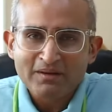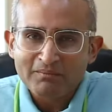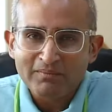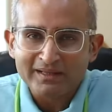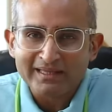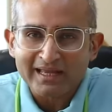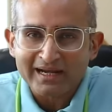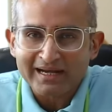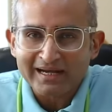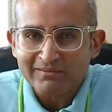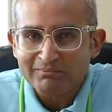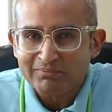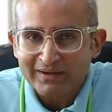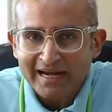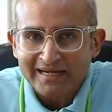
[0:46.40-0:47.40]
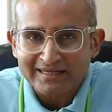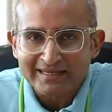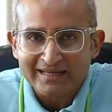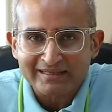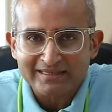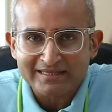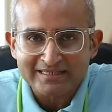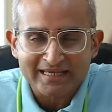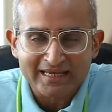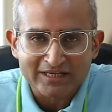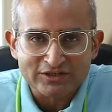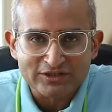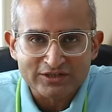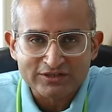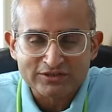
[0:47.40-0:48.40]
But they're a little bratty at this
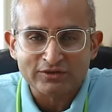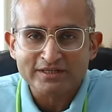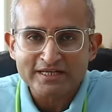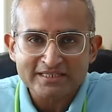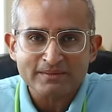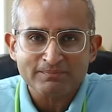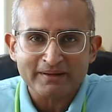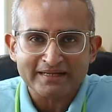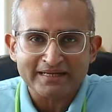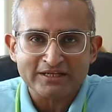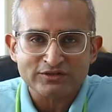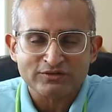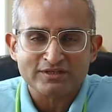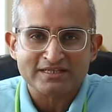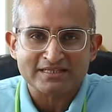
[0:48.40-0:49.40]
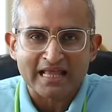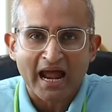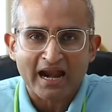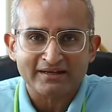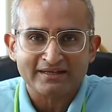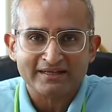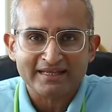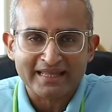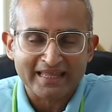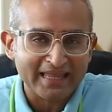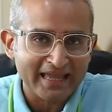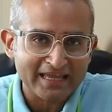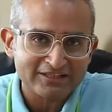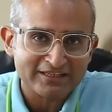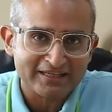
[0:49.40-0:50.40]
age. So, disciplining should start
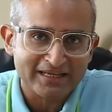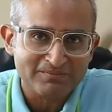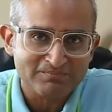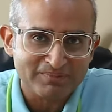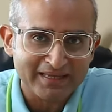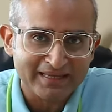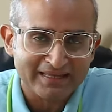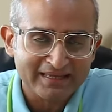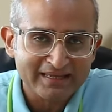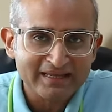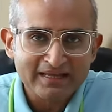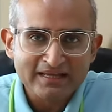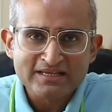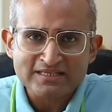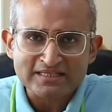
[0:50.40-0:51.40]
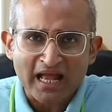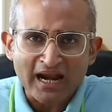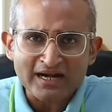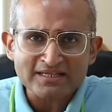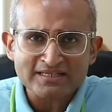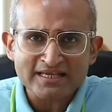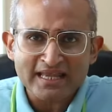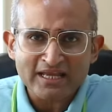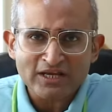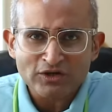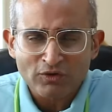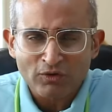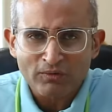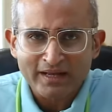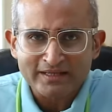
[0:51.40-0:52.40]
ASAP. Start saying
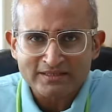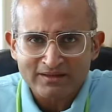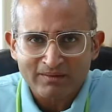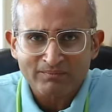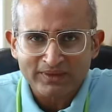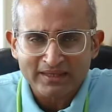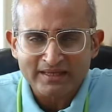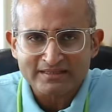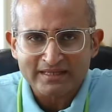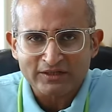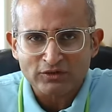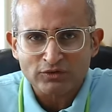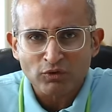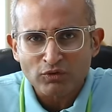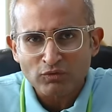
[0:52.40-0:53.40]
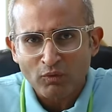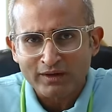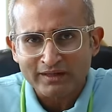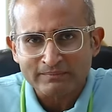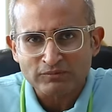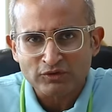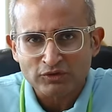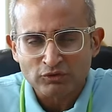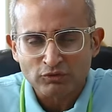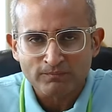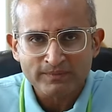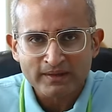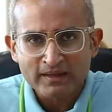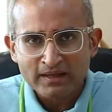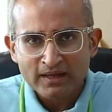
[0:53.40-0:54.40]
no at some things that you don't want him to do.
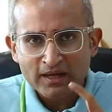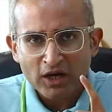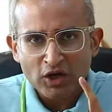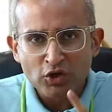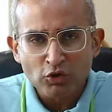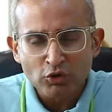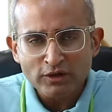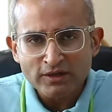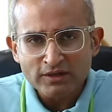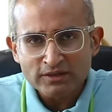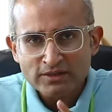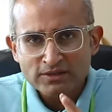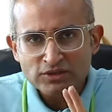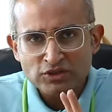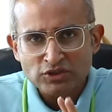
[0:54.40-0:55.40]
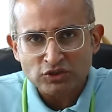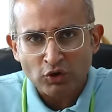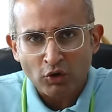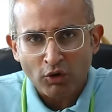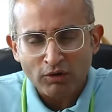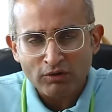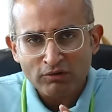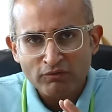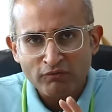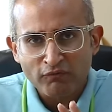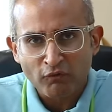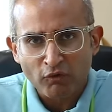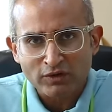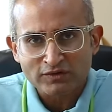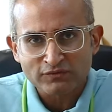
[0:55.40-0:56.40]
A good, strong,
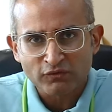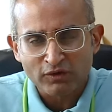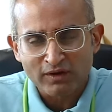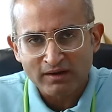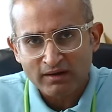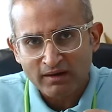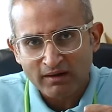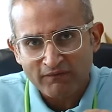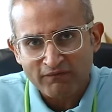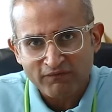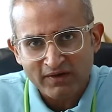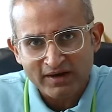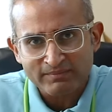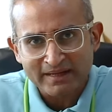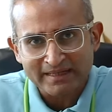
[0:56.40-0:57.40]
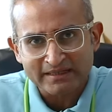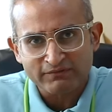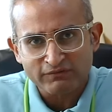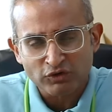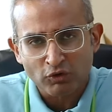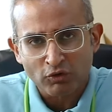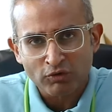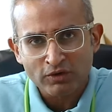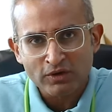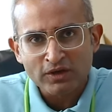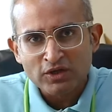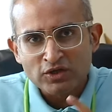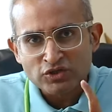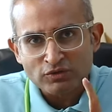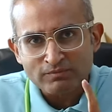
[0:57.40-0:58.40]
forceful, affirmative no
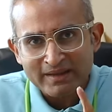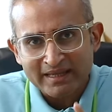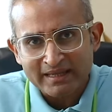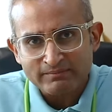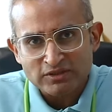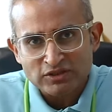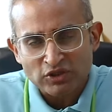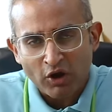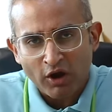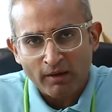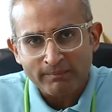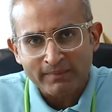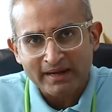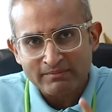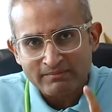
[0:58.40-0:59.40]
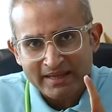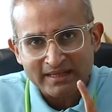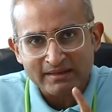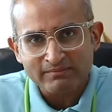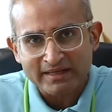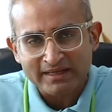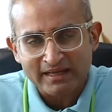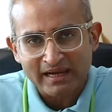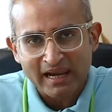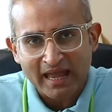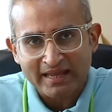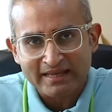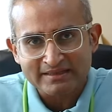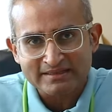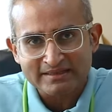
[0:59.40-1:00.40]
should make him stop and make him
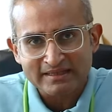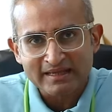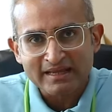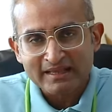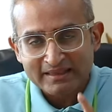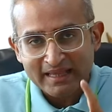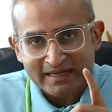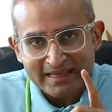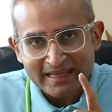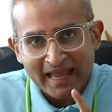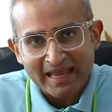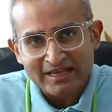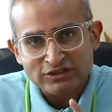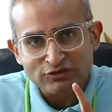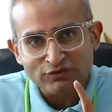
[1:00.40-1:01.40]
realize that he has